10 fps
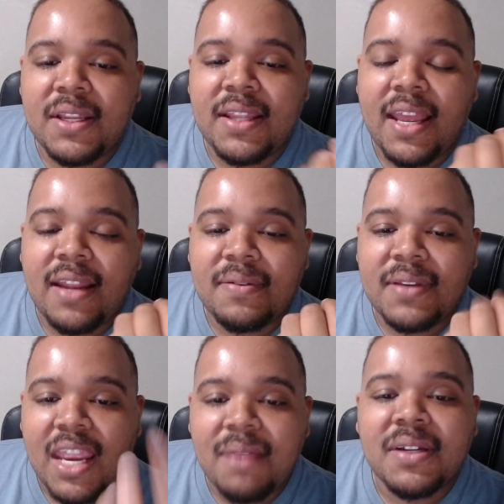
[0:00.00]
and that
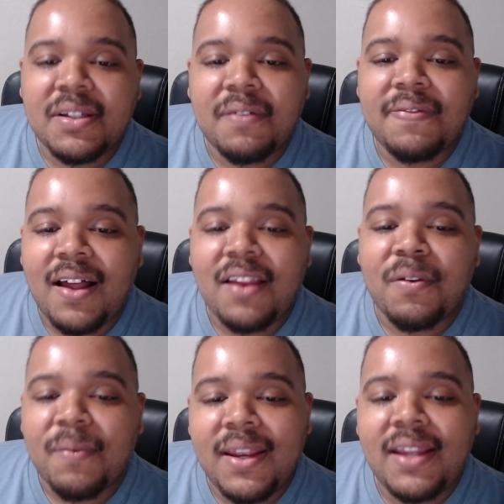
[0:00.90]
Gabriel ended up finding a
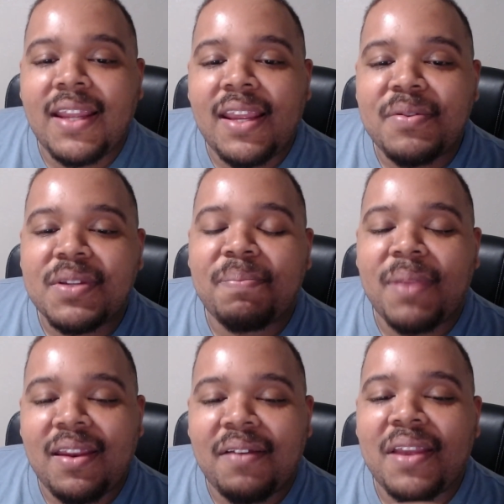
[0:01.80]
ring that he was
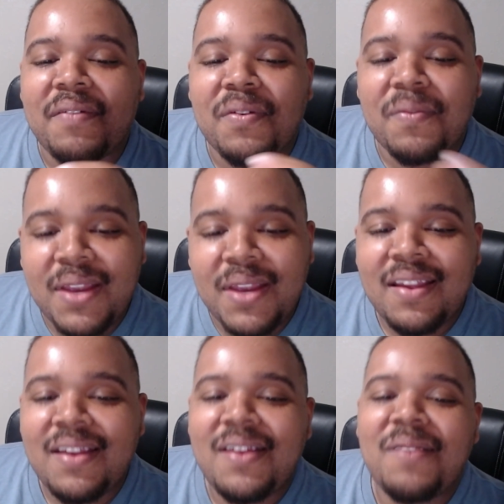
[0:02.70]
planning on giving to Rick,
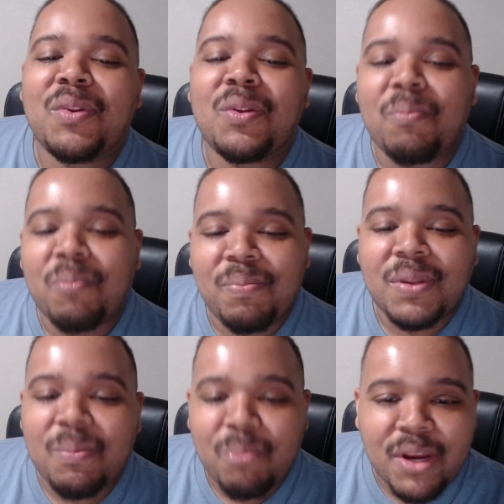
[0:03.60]
but
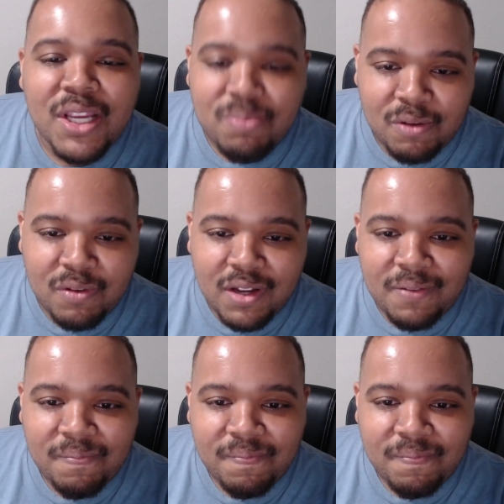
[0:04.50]
the bridge blew up.